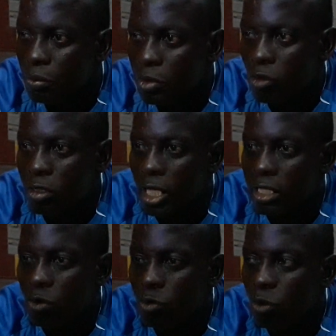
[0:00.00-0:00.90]
because
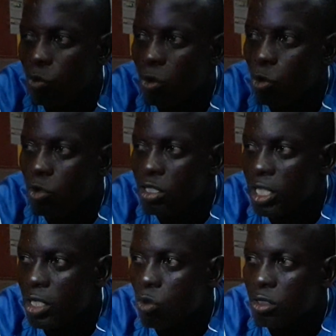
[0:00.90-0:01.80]
that's the only way we will stay in